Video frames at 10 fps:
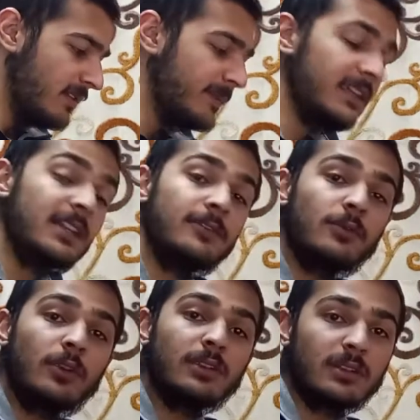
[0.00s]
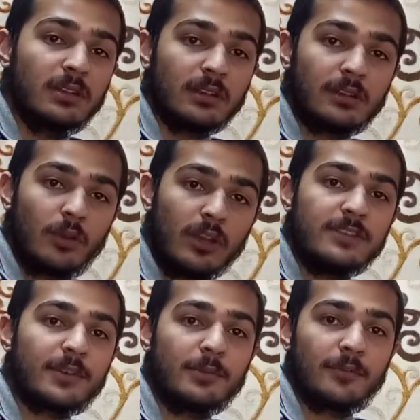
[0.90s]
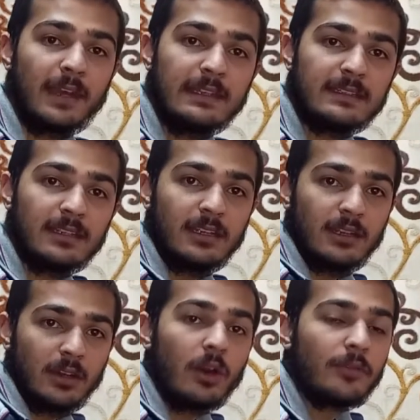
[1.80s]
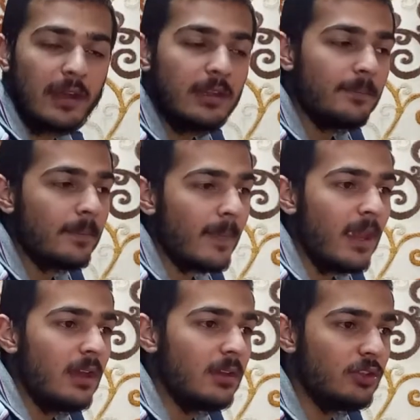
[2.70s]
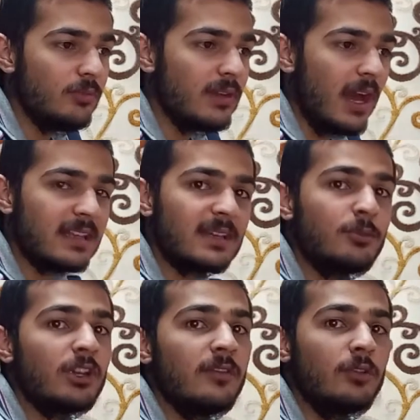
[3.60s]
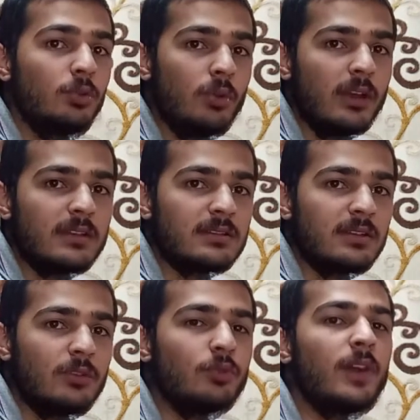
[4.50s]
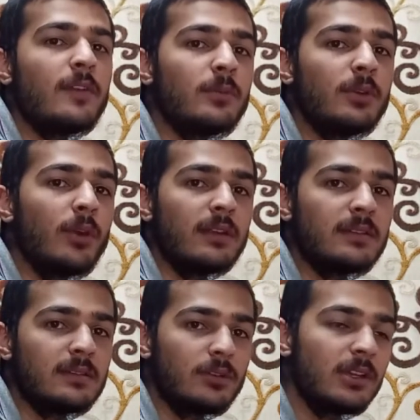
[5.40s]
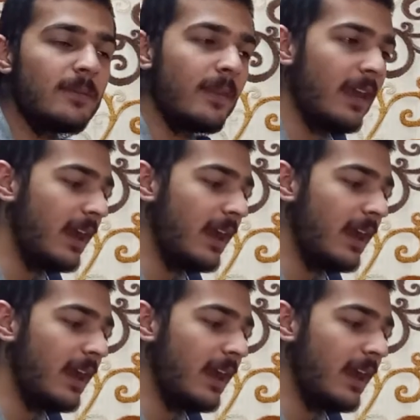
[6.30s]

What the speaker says: Similarly, if you want coins from your friends or friend, you may ask him to give you two coins, two 5 rupee coins, okay?